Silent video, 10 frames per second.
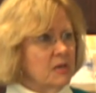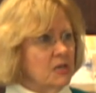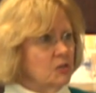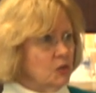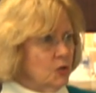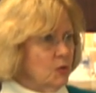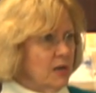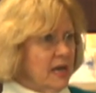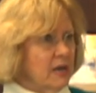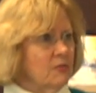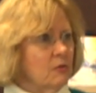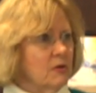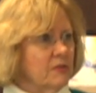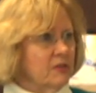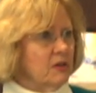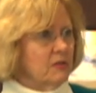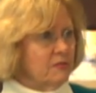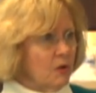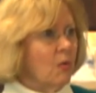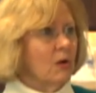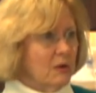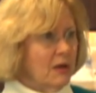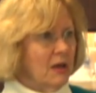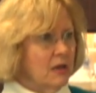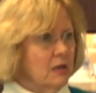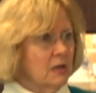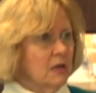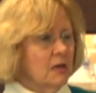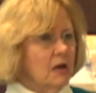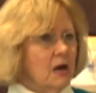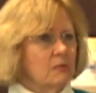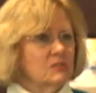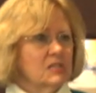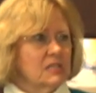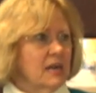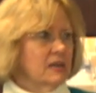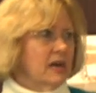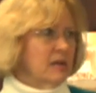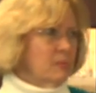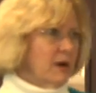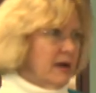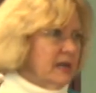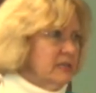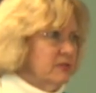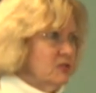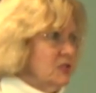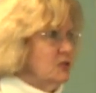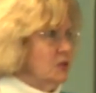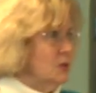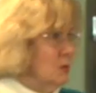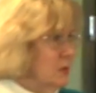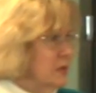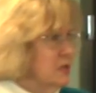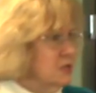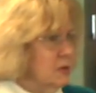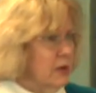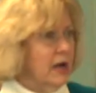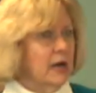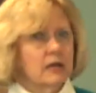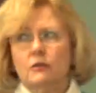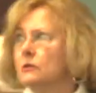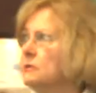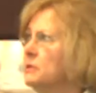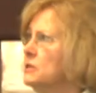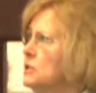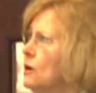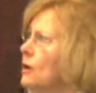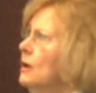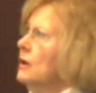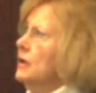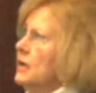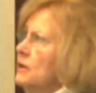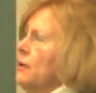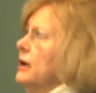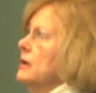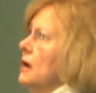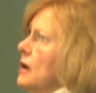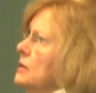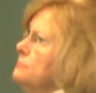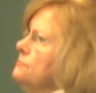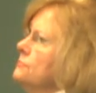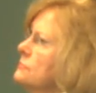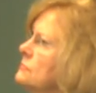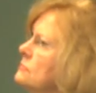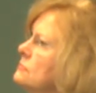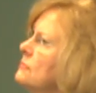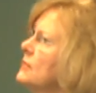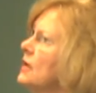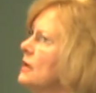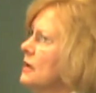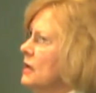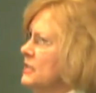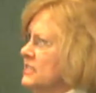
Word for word: being two and, and throwing a fit on the floor, okay? Um, she's not hyperactive, she's two, and it's okay. You know what I mean? So anyway, um, a